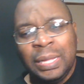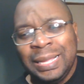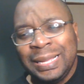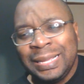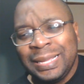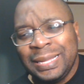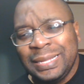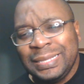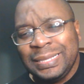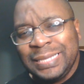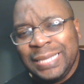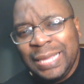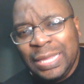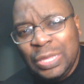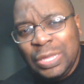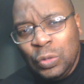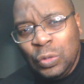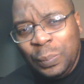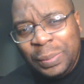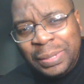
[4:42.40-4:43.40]

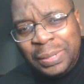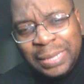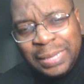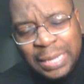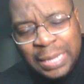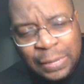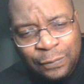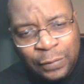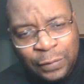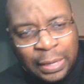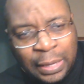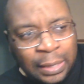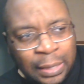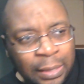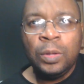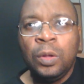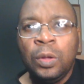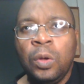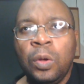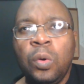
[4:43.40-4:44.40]
continue believing,
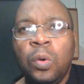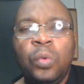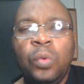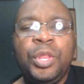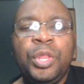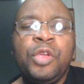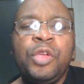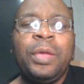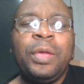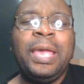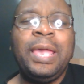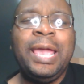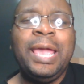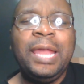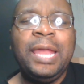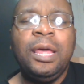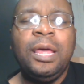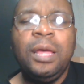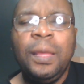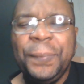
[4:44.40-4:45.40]
hold your
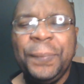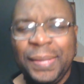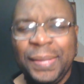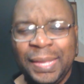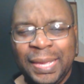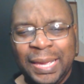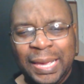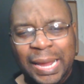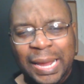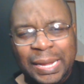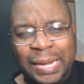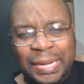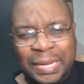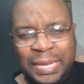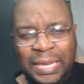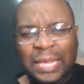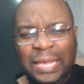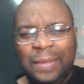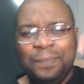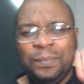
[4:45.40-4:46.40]
head up, and
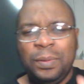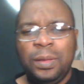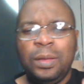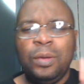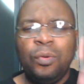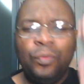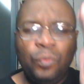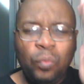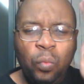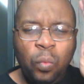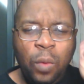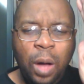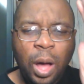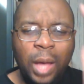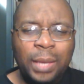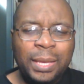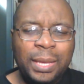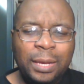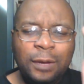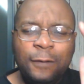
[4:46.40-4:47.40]
keep on
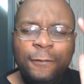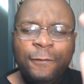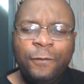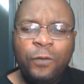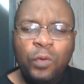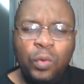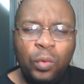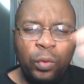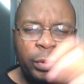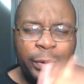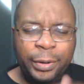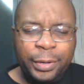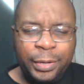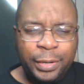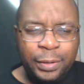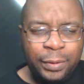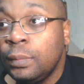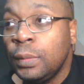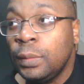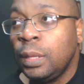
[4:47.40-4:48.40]
walking forward.
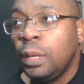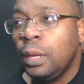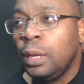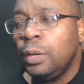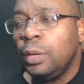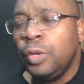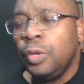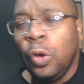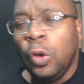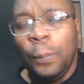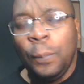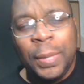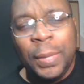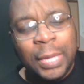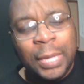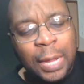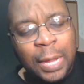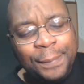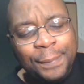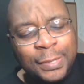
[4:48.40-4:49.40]
Don't
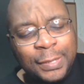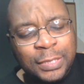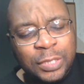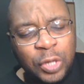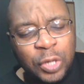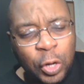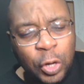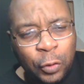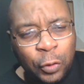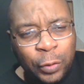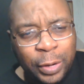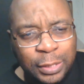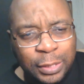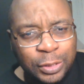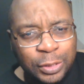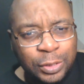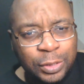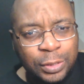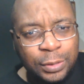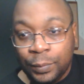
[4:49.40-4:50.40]
become
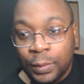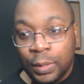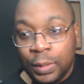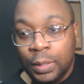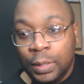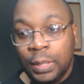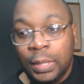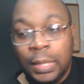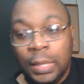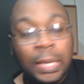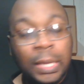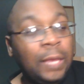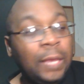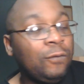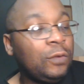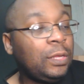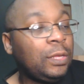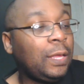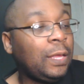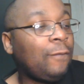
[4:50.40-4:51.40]
discouraged.
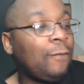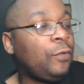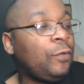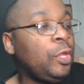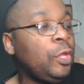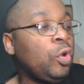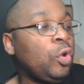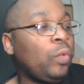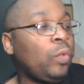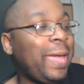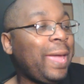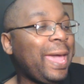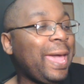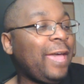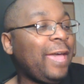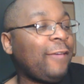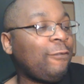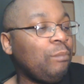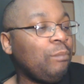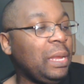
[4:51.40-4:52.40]
Even if you don't
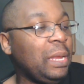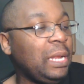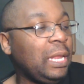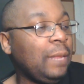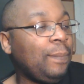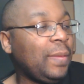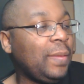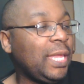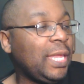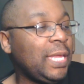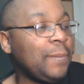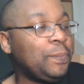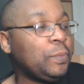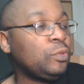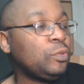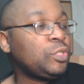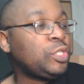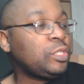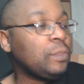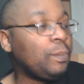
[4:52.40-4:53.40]
have many
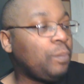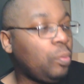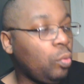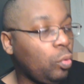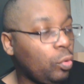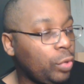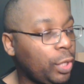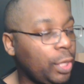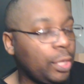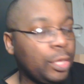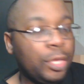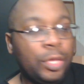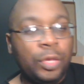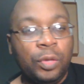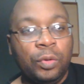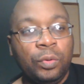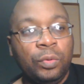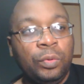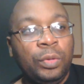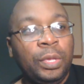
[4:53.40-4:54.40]
people supporting
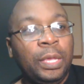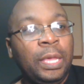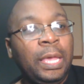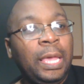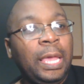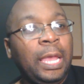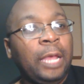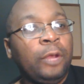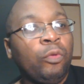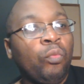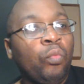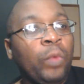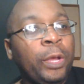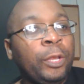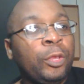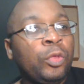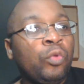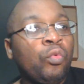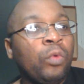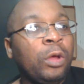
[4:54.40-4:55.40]
you and
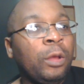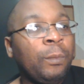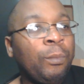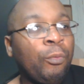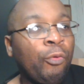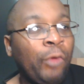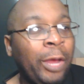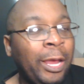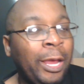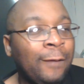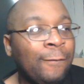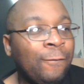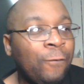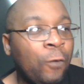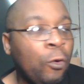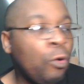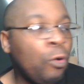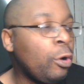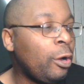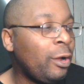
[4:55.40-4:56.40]
what you are praying
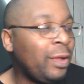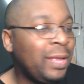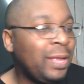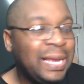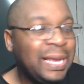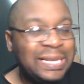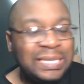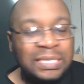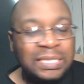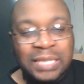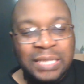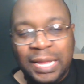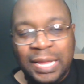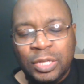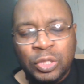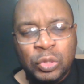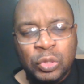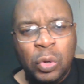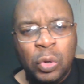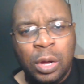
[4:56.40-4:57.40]
for, stay
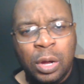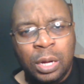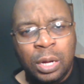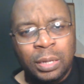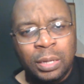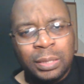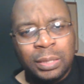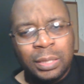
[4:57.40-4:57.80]
strong.